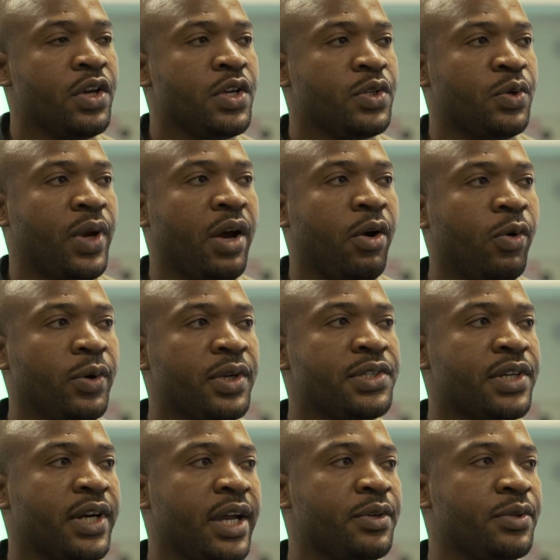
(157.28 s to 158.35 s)
So what I always
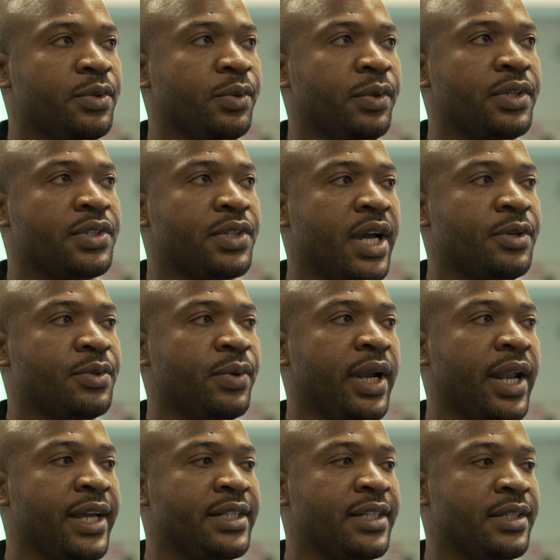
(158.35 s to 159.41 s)
try to do is try to
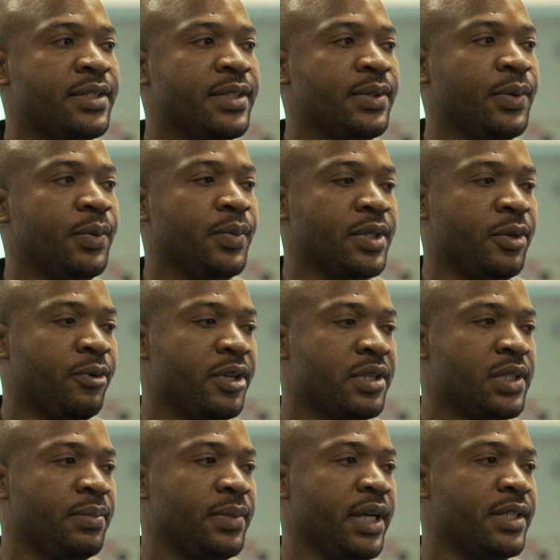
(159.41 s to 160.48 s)
relate it with a
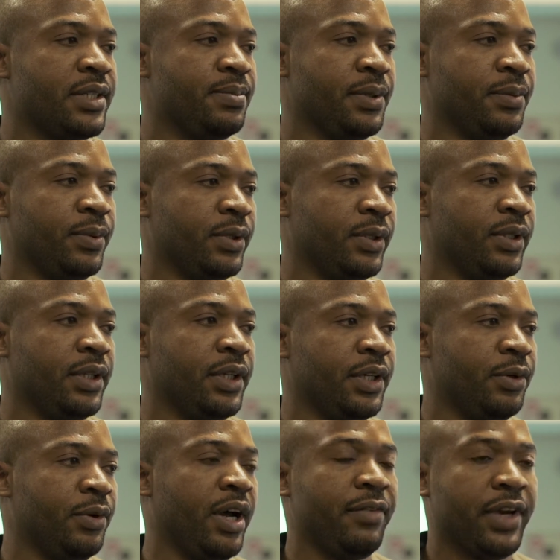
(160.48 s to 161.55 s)
concept that people
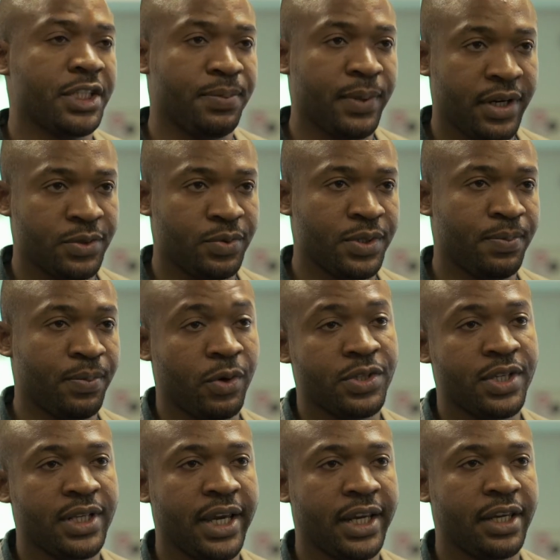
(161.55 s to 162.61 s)
have experience with. For
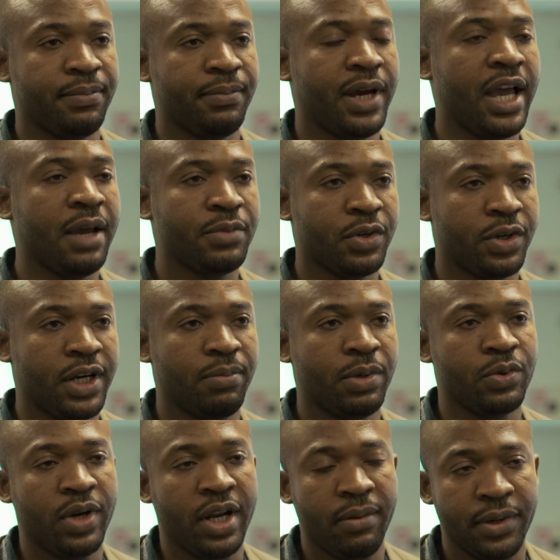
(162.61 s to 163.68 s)
instance, like if I'm talking
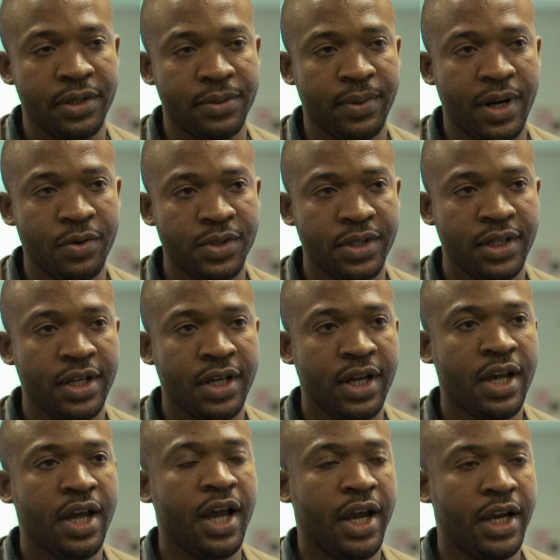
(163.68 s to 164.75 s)
about collaborative routing,
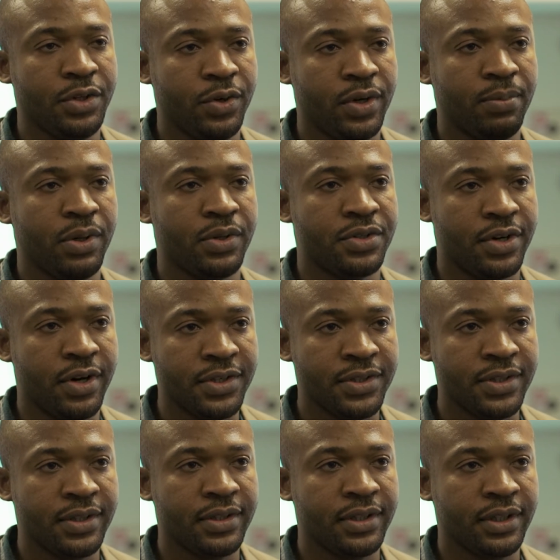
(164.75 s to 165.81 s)
I talk about
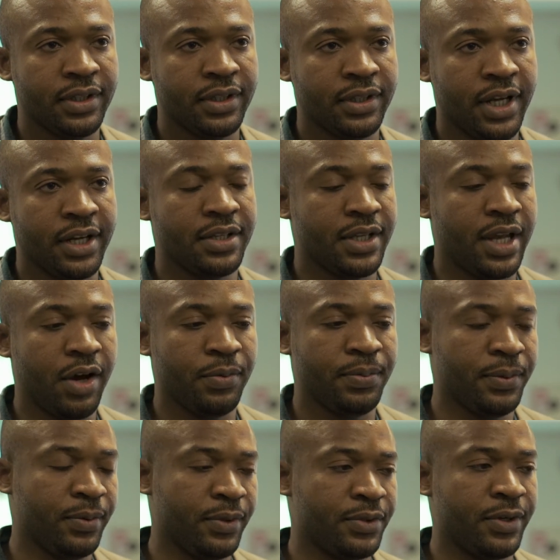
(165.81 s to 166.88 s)
trust. That is how
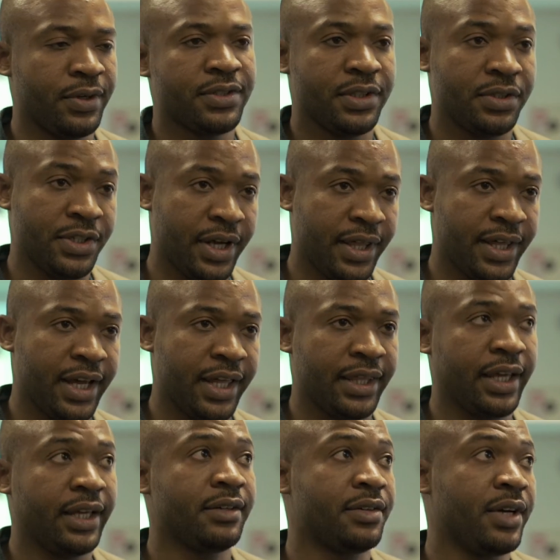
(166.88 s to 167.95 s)
people trust each other, and
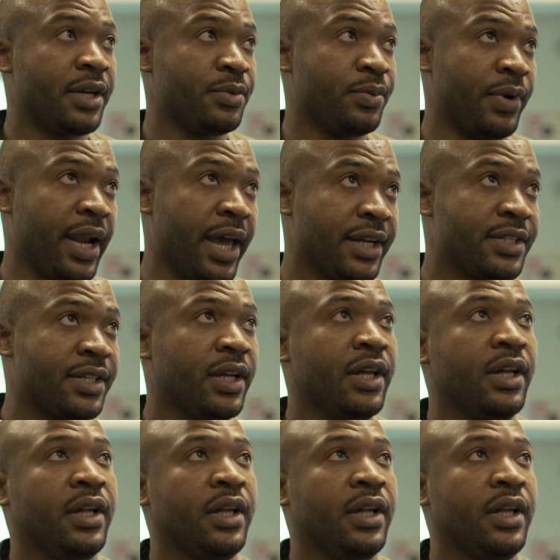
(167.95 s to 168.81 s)
then try to relate